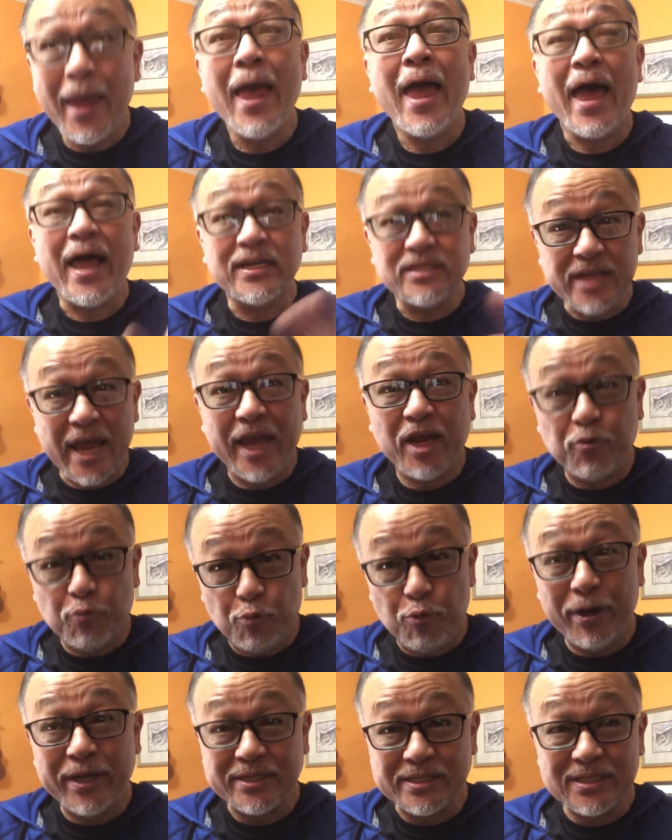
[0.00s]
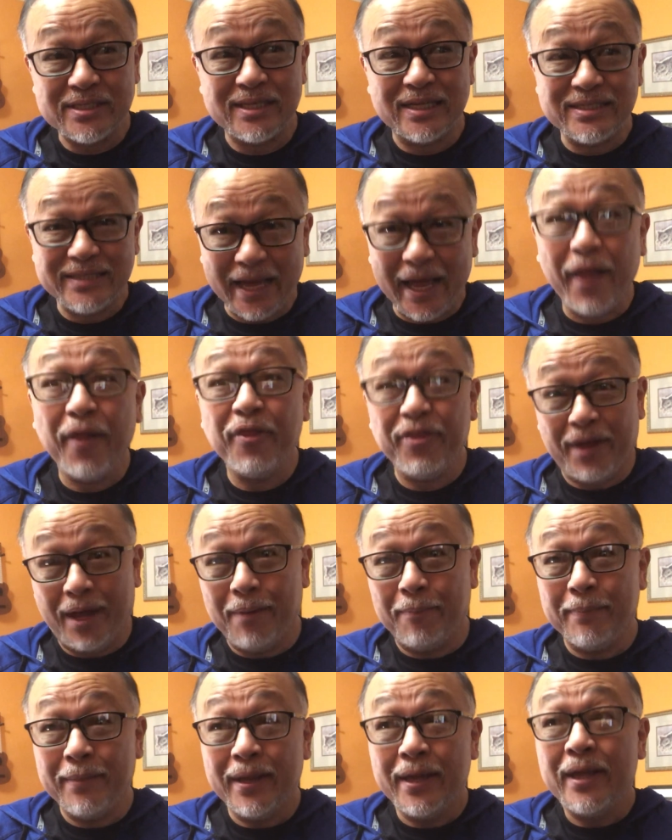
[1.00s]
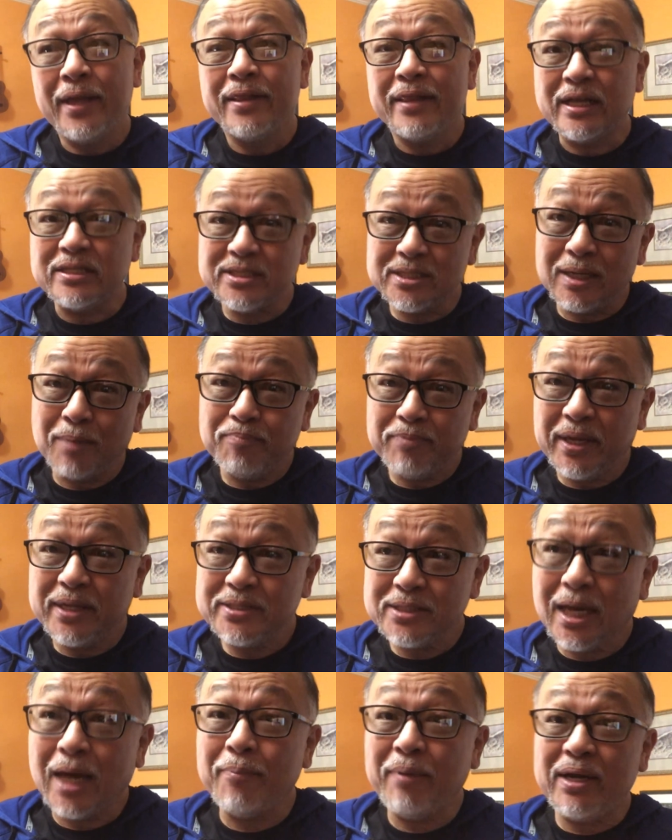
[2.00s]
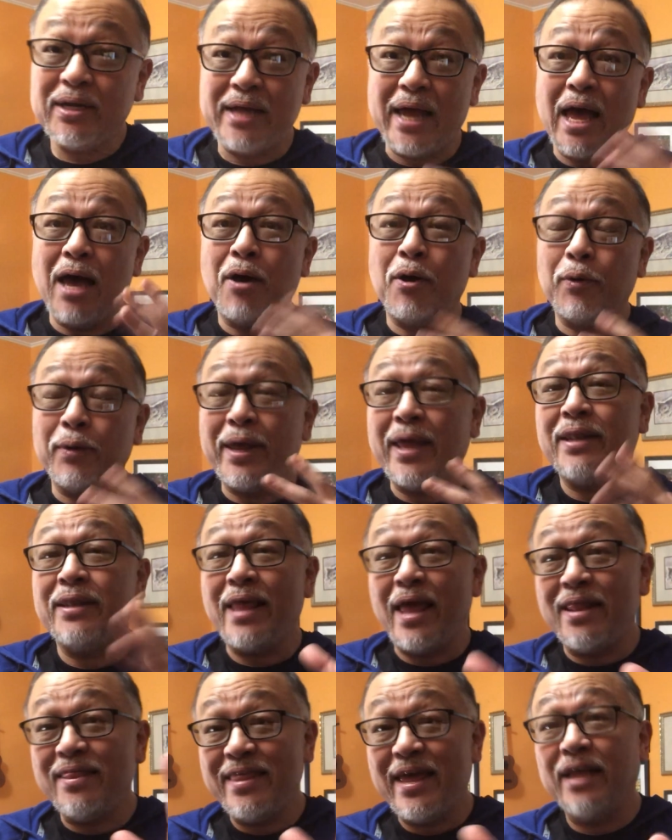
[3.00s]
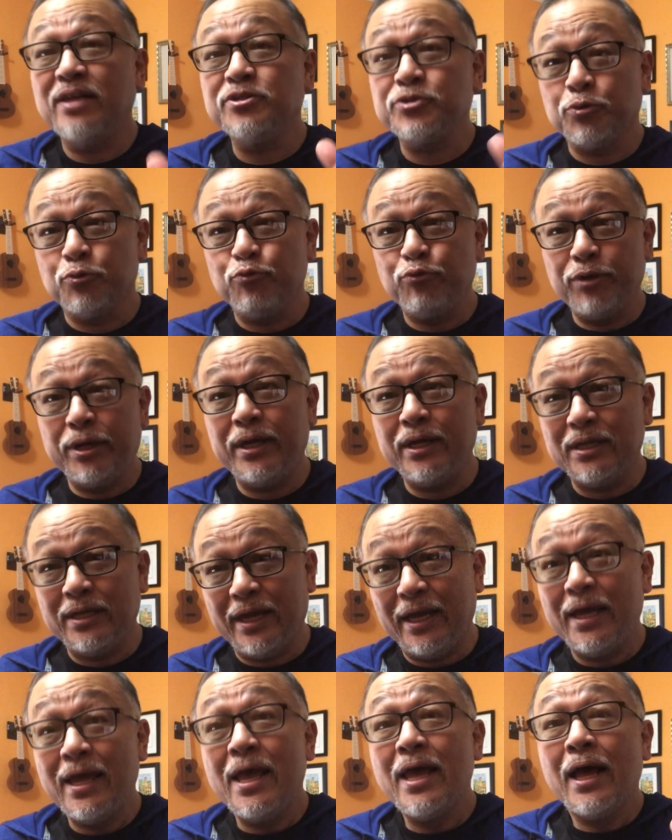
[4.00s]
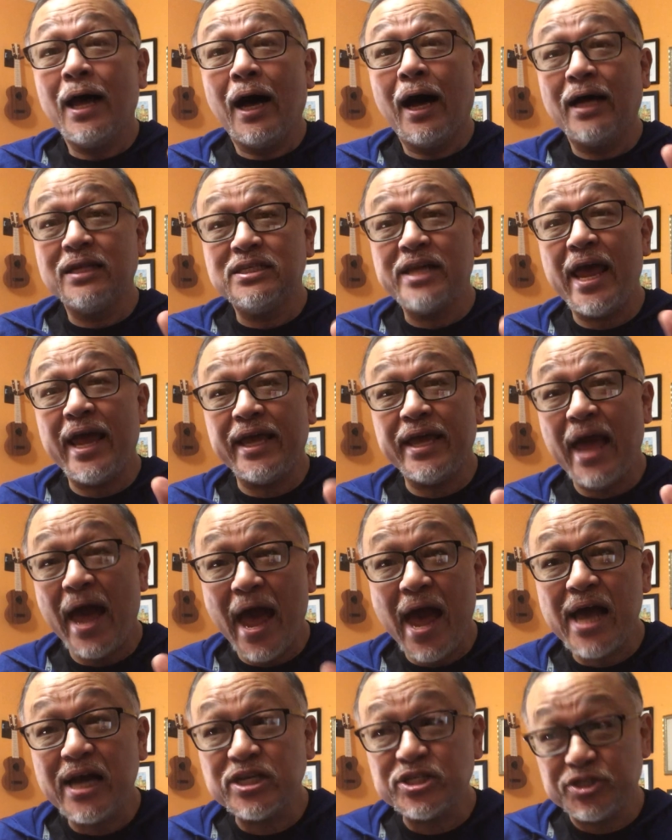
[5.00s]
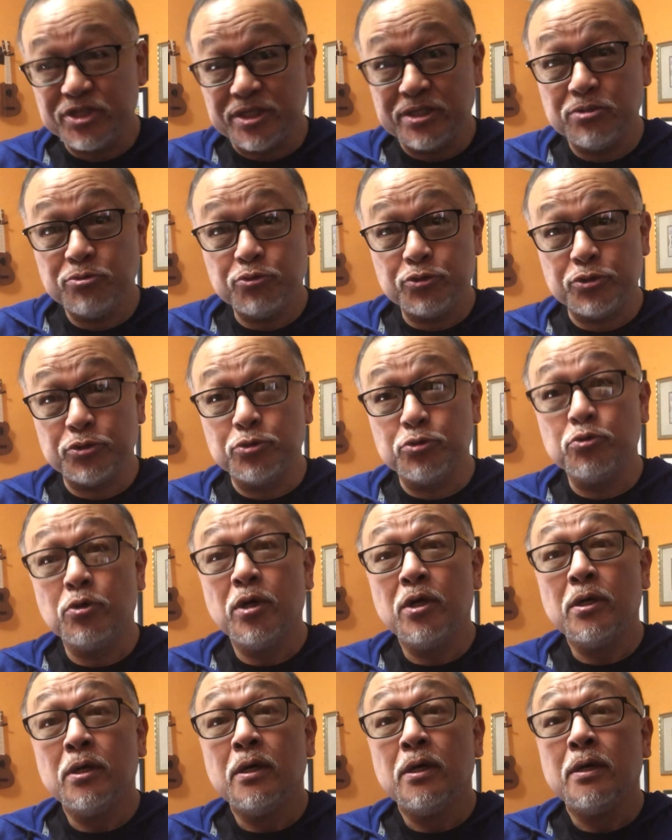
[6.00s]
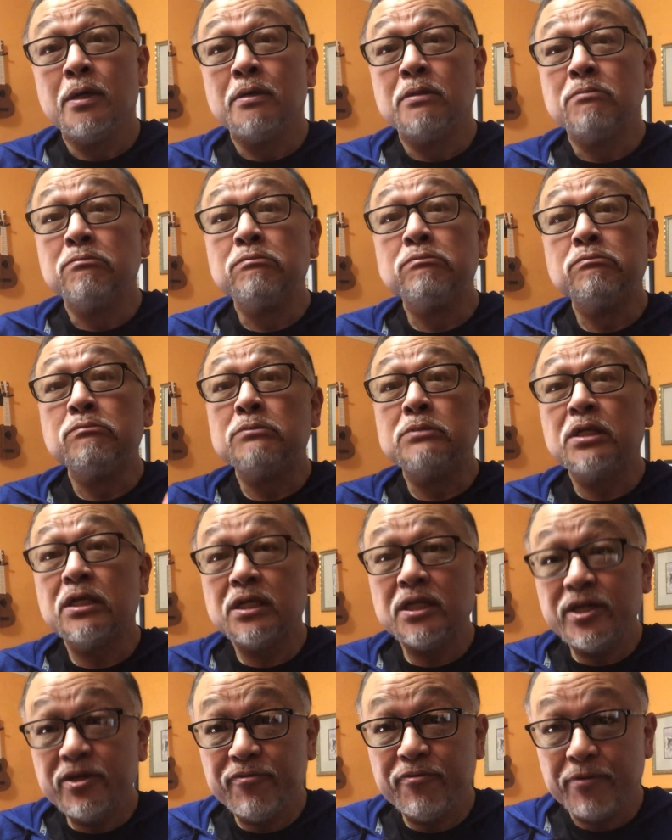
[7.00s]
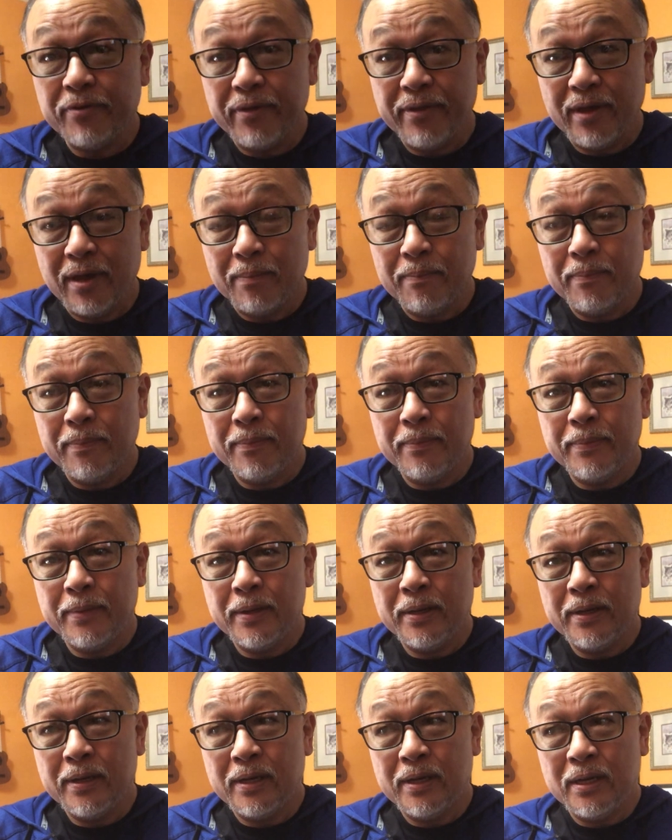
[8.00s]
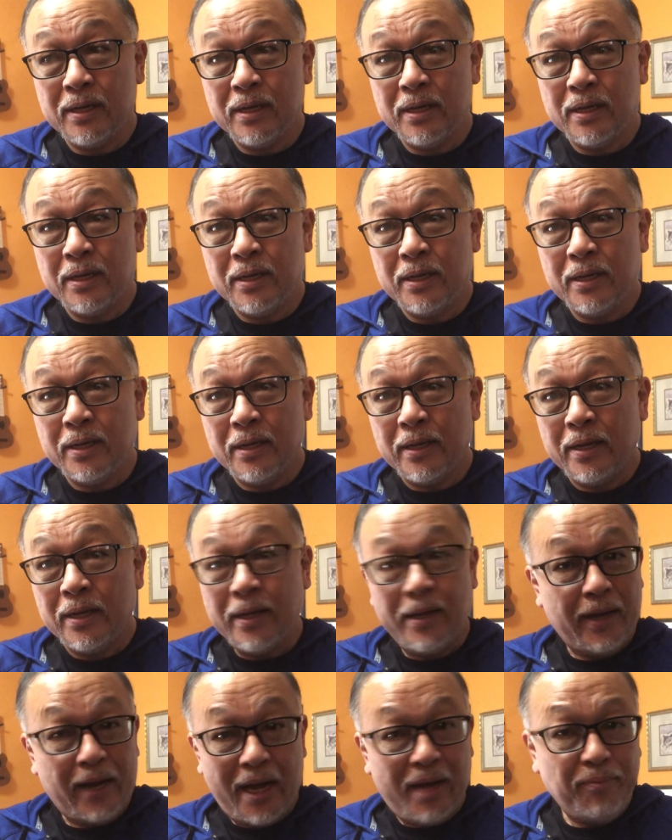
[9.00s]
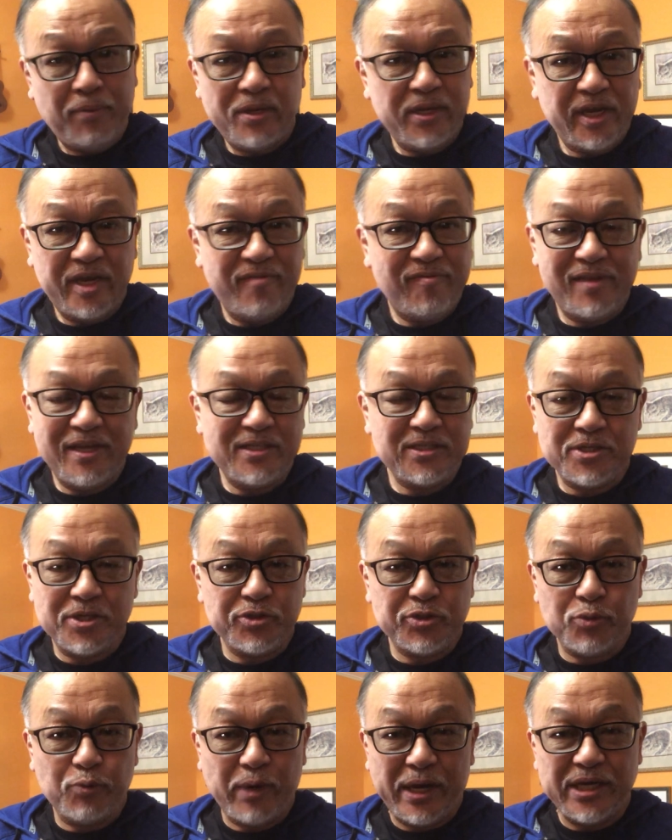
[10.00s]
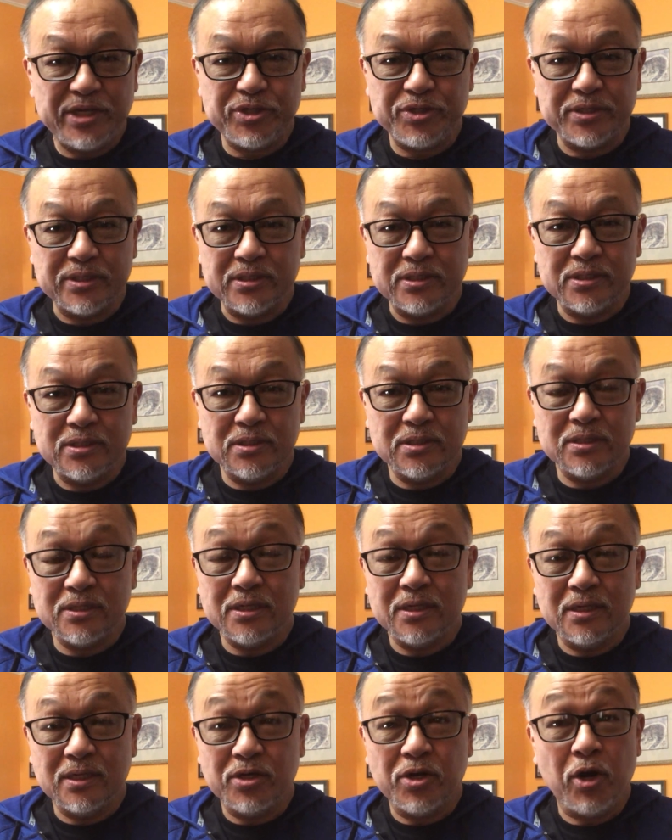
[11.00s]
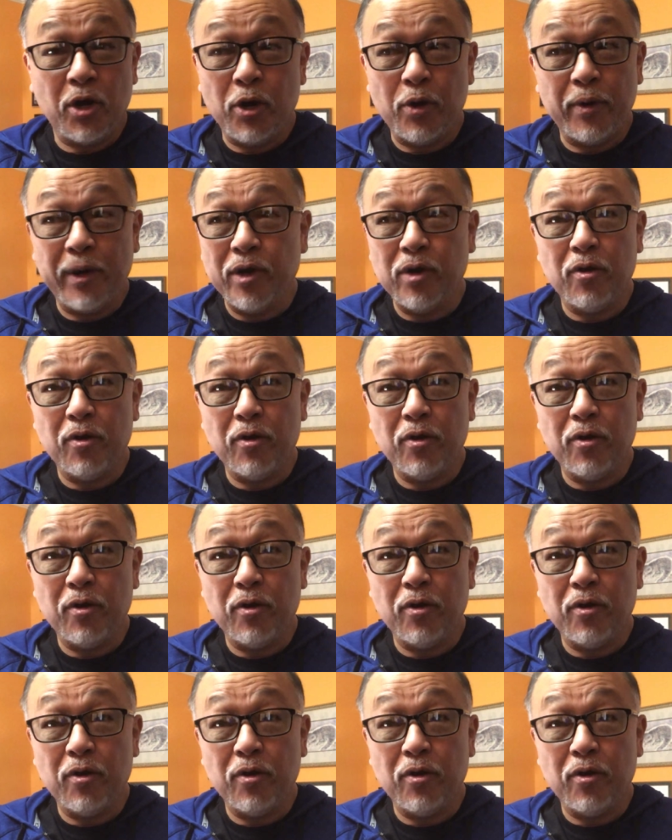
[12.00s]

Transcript: and take risks to tell them that something's coming down and then to really take action to deliver them. I believe these situations occur in